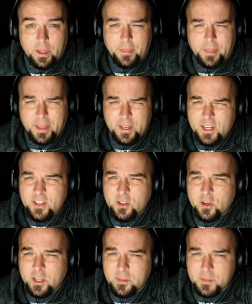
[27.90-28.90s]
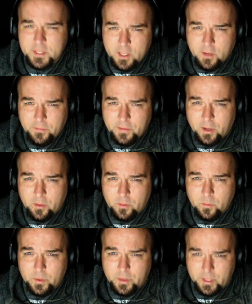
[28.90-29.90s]
that he took himself out
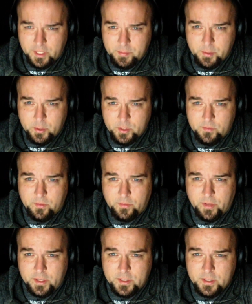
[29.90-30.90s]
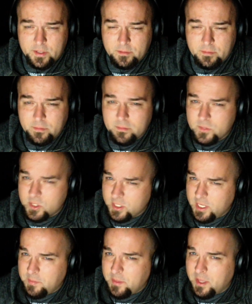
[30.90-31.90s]
with an explosive device. Just
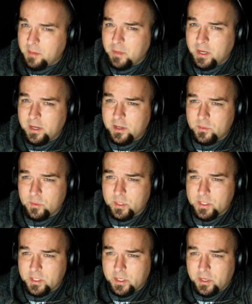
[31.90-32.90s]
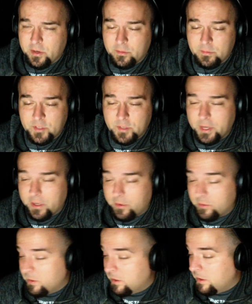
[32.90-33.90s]
keep that in mind as we're listening here. Jim Baker.